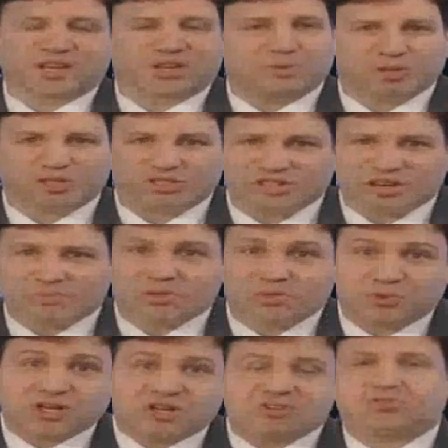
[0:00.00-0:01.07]
wheat, which is up
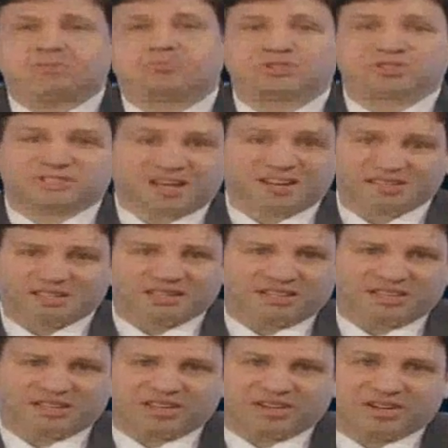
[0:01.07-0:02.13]
300% in a
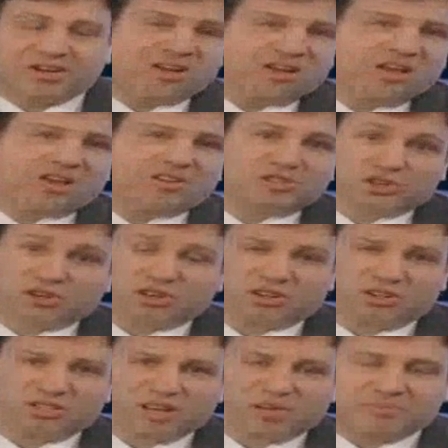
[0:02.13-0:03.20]
year.
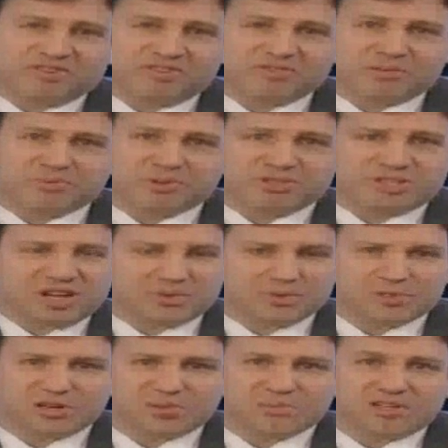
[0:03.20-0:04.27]
Sugar is up 50%,
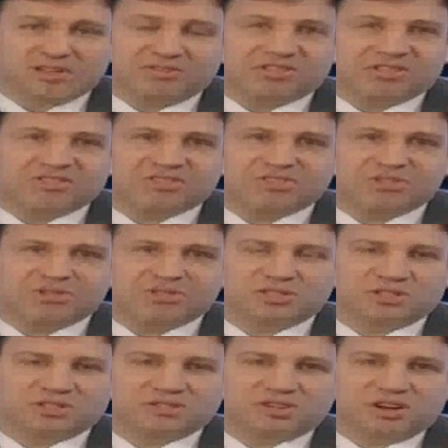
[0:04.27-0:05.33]
which I believe is used
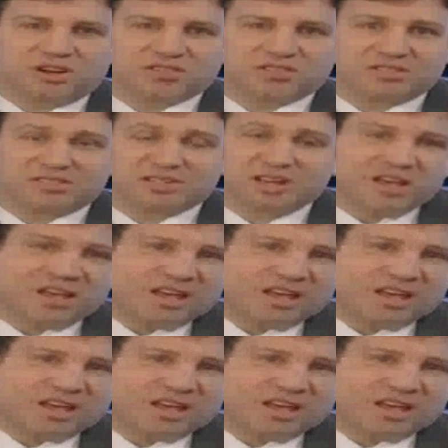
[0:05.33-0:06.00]
in the sauces.